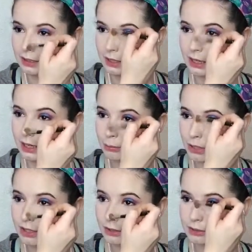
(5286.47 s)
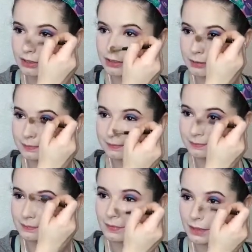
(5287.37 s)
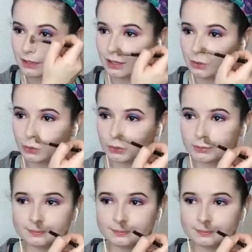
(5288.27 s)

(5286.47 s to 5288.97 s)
I hate breakouts. They're not cool.